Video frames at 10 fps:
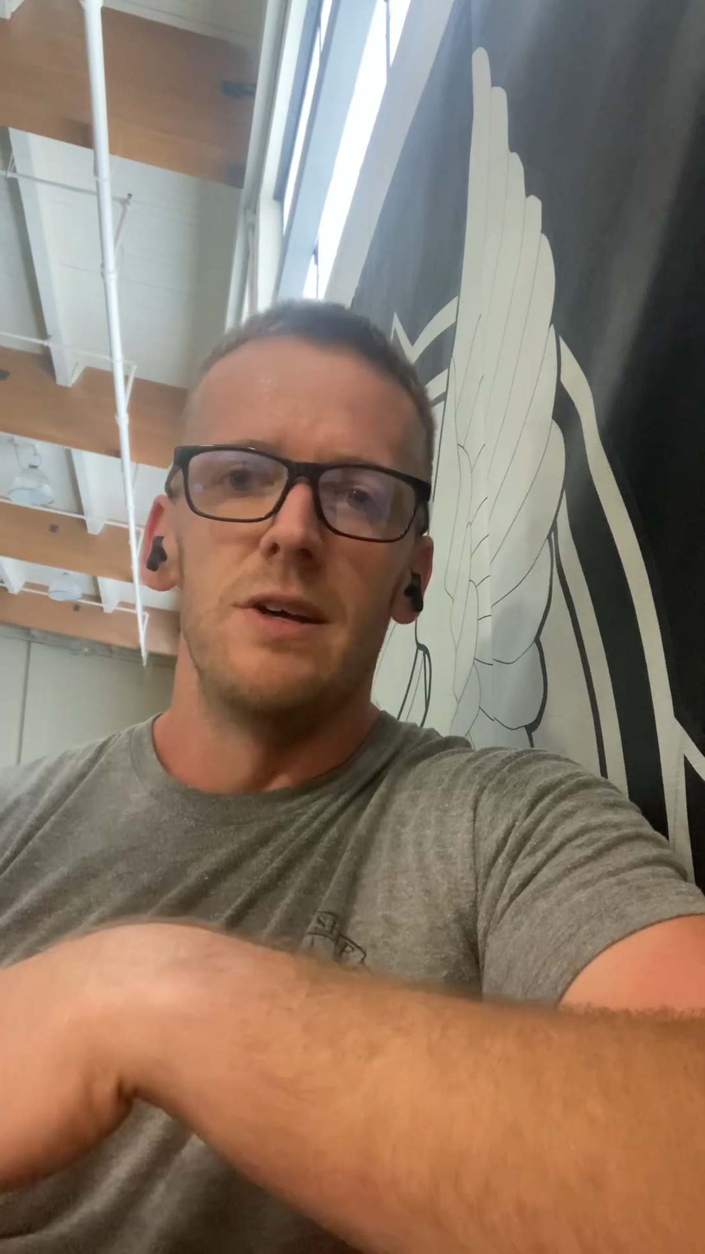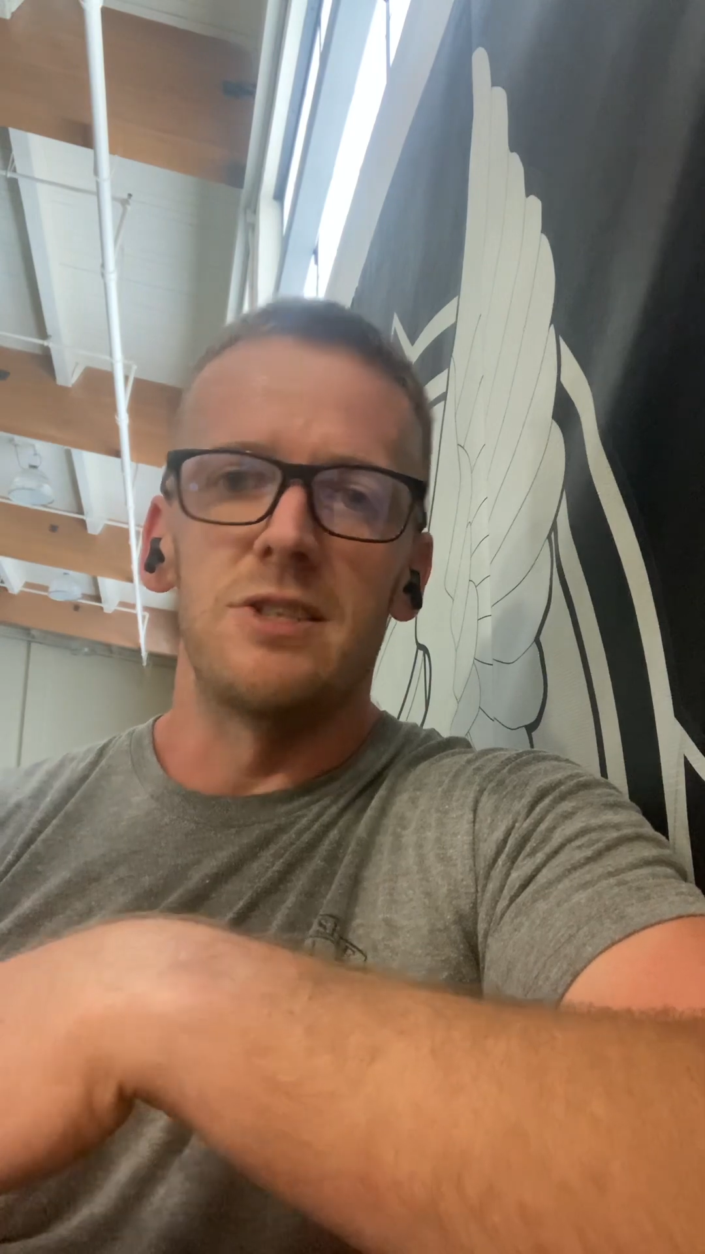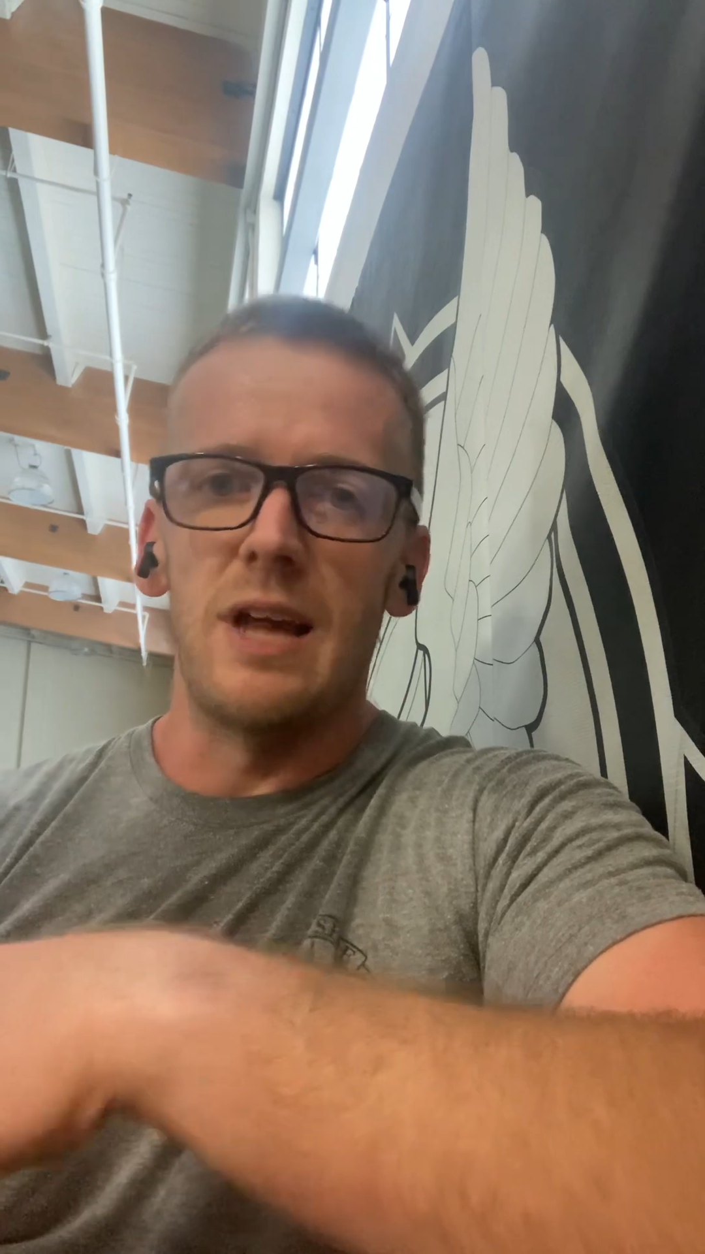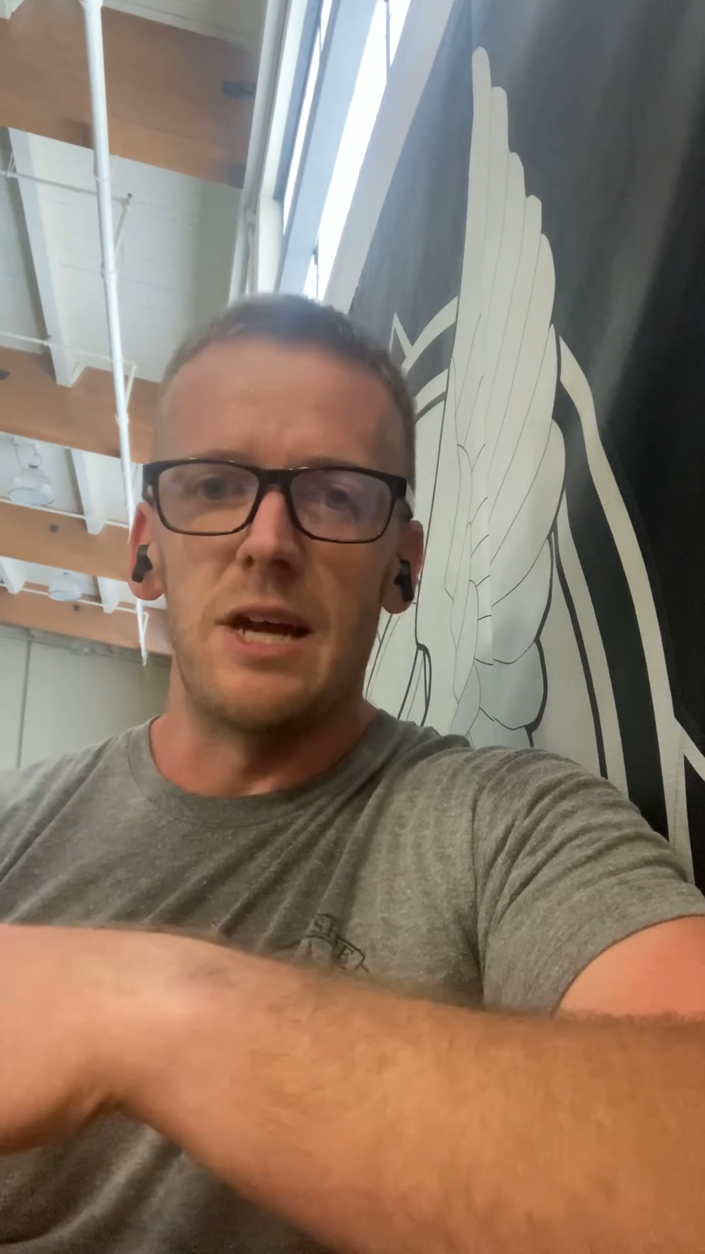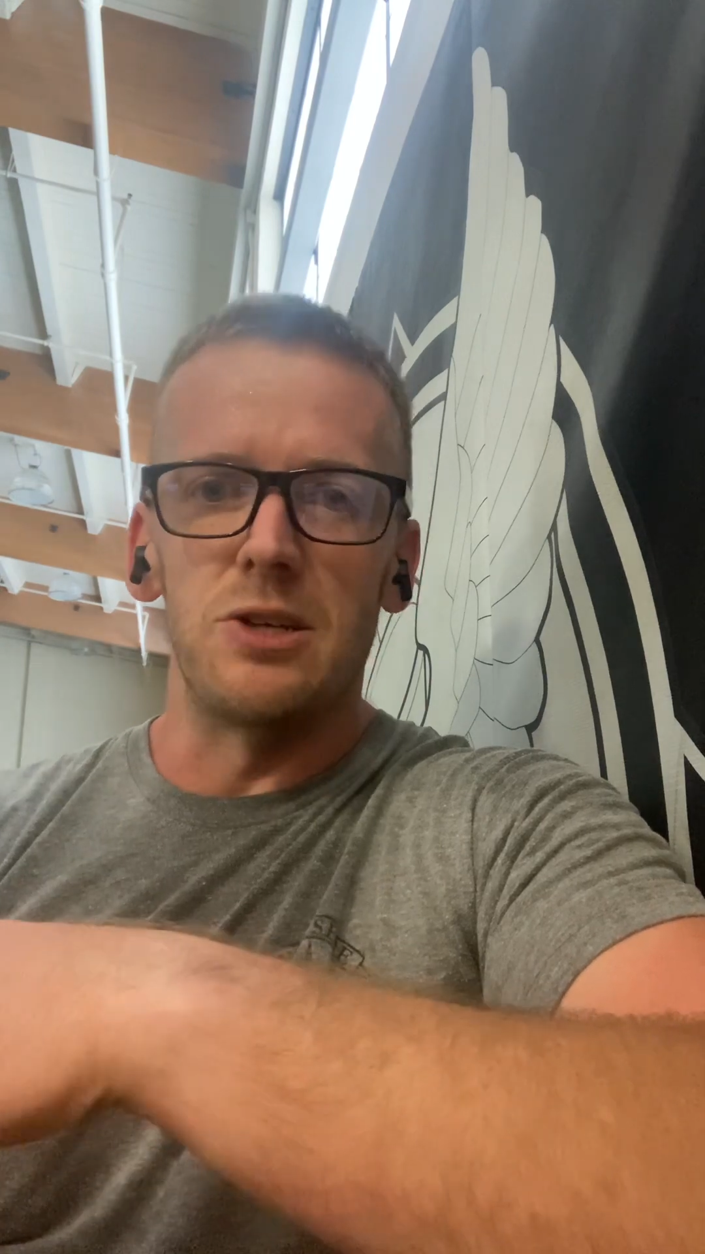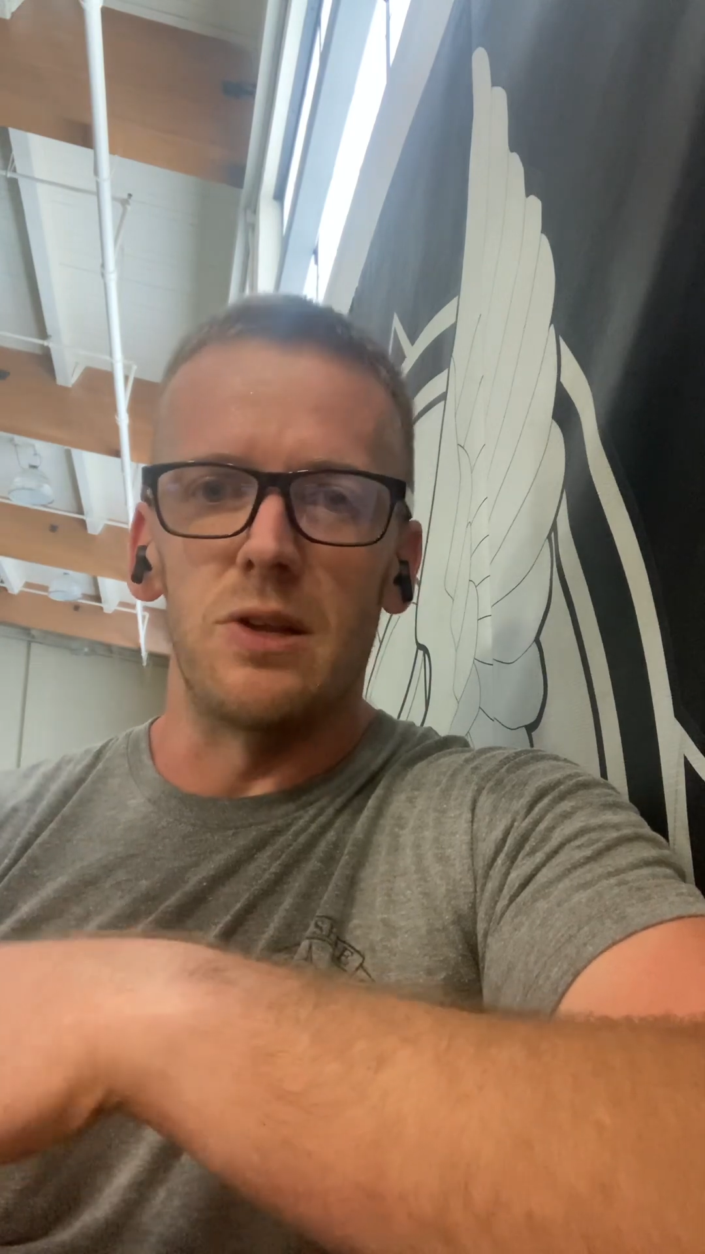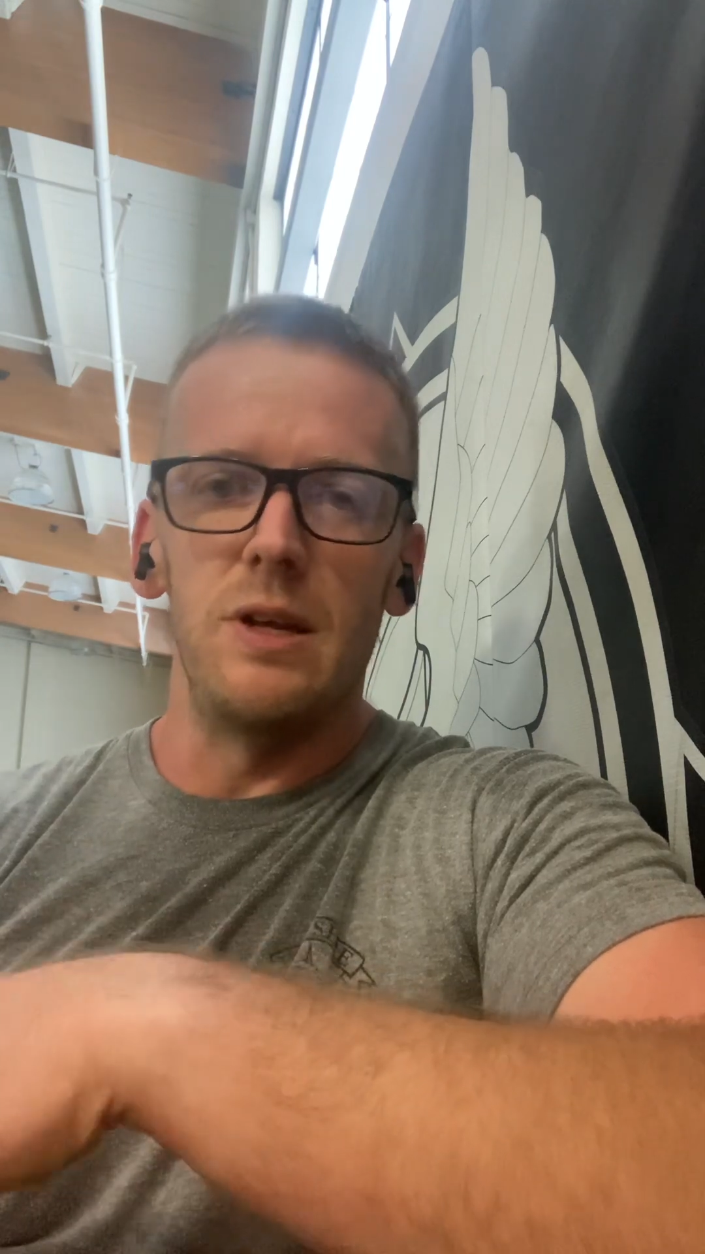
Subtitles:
snatch and